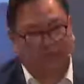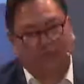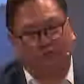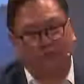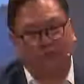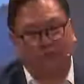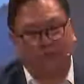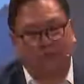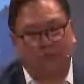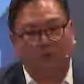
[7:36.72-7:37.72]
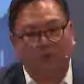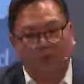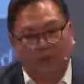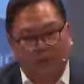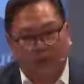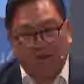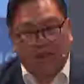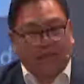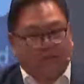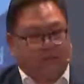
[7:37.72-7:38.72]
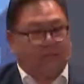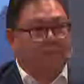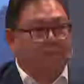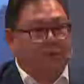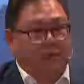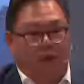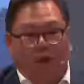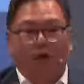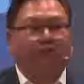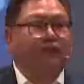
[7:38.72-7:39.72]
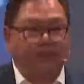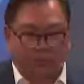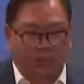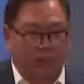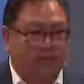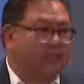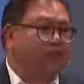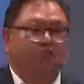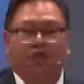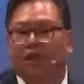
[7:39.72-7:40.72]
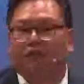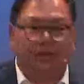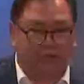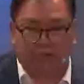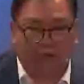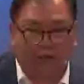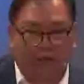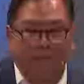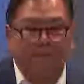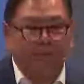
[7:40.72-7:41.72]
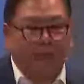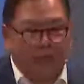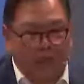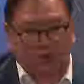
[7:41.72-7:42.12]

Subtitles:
That was a few years ago. Now, he is completely off Facebook. He doesn't check Facebook at all. He